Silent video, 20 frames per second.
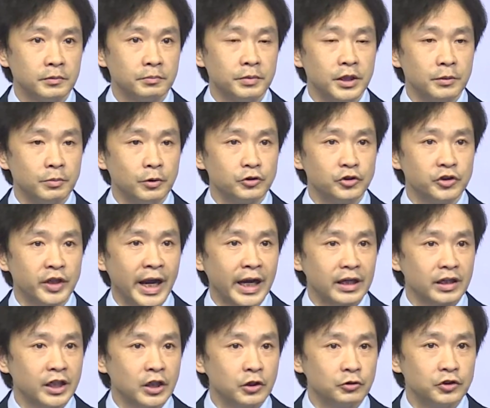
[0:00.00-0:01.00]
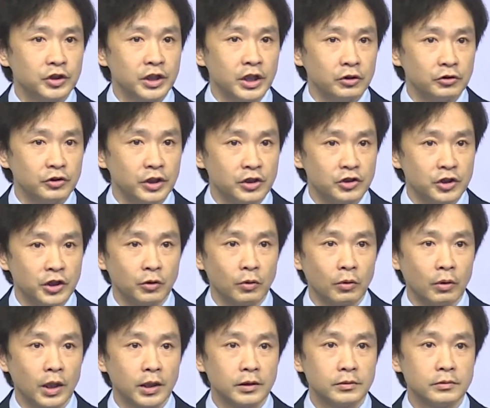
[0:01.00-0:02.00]
people's technical skills at
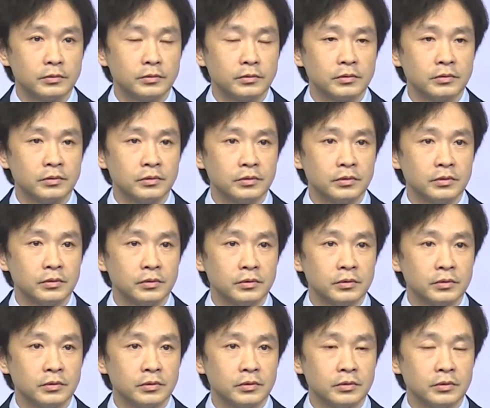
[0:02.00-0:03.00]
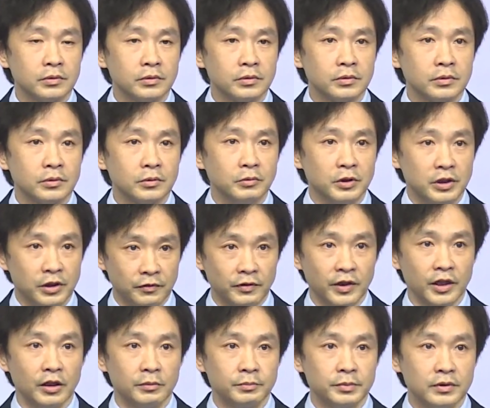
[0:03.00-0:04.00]
Tsinghua. We
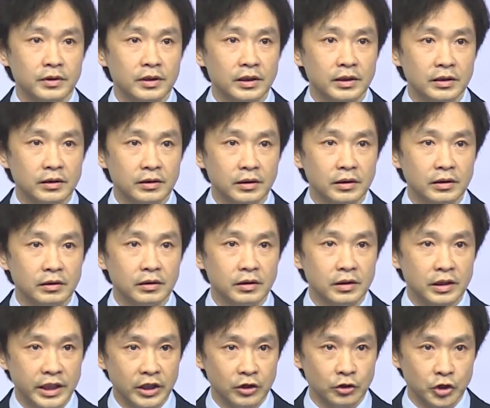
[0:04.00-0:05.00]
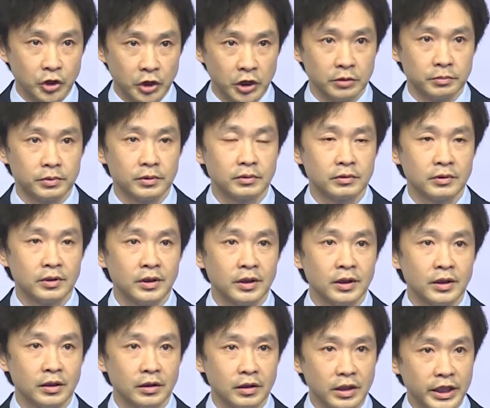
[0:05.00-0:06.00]
develop leadership,
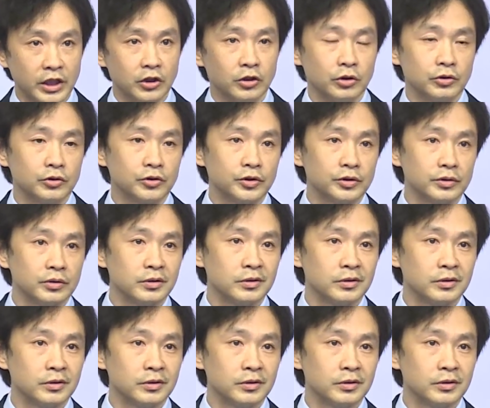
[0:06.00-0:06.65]
leaders.